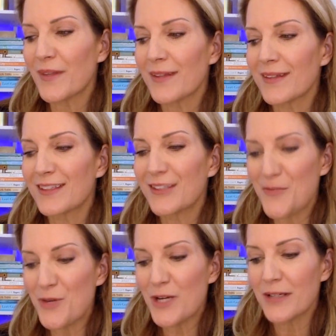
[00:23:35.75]

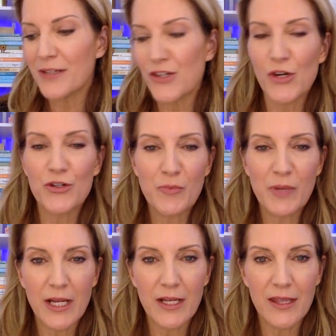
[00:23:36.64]
someone showed
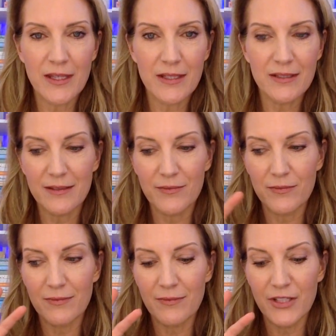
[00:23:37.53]
me this
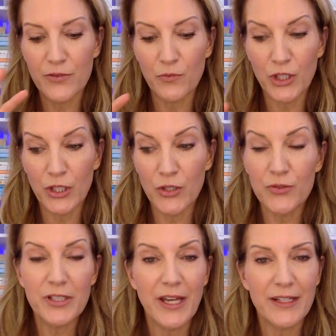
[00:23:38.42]

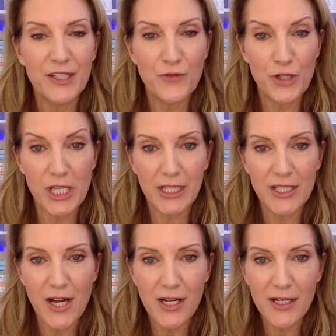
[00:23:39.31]
use case for
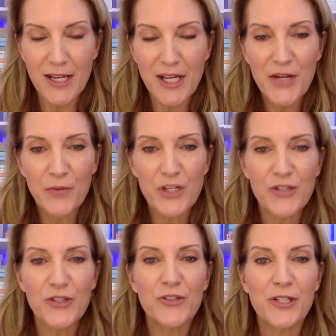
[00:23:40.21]
TikTok, which
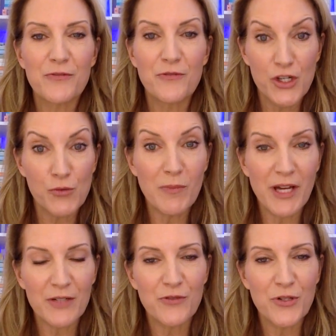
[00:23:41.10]
is using visual
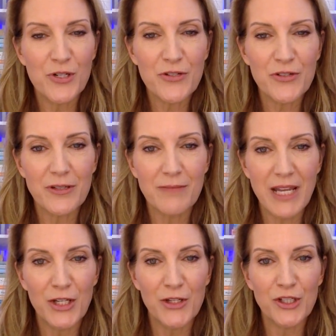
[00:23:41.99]
metaphors to
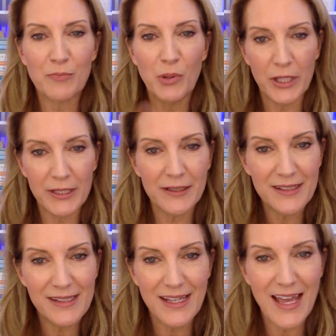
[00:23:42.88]
make your
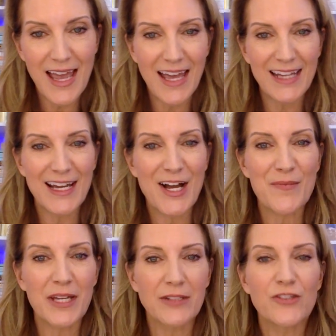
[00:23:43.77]
points.
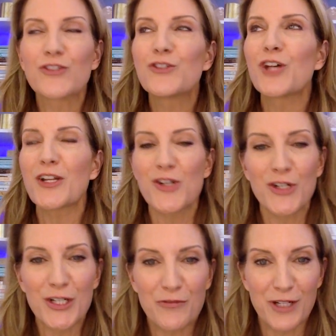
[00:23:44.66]
And it's such a
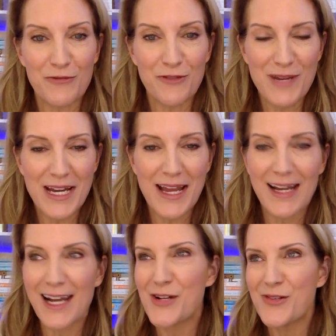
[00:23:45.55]
good fit for me. And
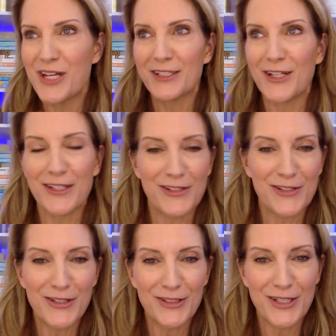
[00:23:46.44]
I know TikTok is
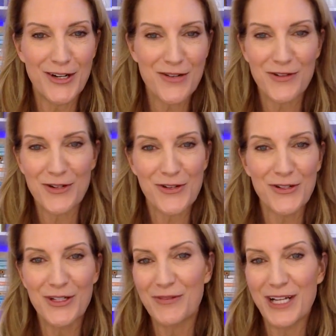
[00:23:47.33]
totally
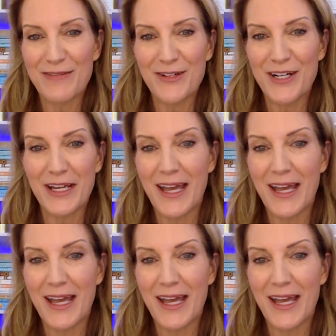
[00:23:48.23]
controversial and whatever.